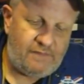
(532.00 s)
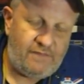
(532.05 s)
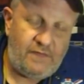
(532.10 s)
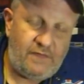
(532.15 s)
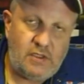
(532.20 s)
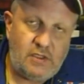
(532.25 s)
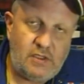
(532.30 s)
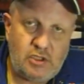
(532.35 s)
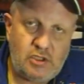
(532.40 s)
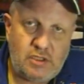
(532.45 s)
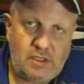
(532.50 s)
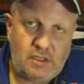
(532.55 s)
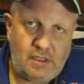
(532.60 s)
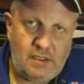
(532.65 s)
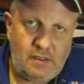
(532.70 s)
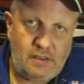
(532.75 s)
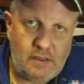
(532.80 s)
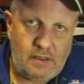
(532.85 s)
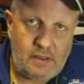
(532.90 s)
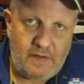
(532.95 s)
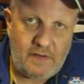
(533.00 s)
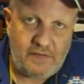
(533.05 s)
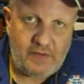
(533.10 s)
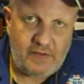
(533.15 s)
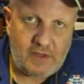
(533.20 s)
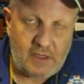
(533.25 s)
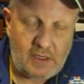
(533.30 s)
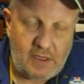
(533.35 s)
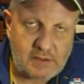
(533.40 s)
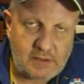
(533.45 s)
featured in
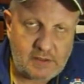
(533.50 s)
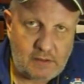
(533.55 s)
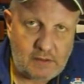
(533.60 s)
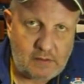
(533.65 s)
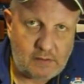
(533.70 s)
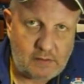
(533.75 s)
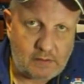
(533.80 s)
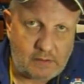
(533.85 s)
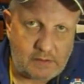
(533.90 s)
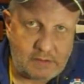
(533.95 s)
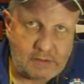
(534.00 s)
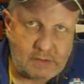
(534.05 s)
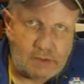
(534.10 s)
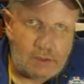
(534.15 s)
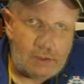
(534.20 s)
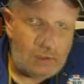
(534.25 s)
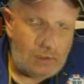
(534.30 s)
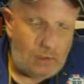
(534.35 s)
the catalogues.